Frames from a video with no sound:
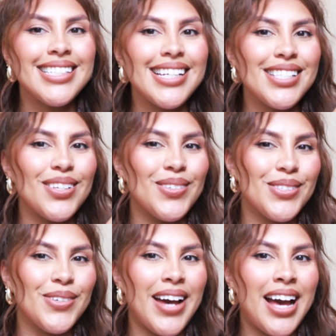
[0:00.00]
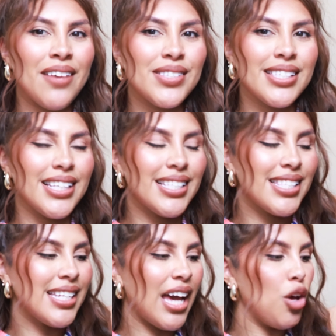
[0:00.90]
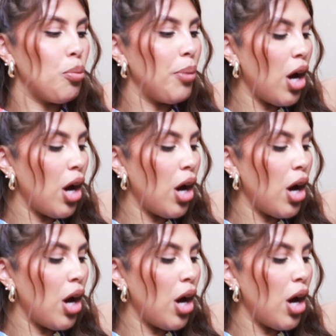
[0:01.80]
It does also have slit style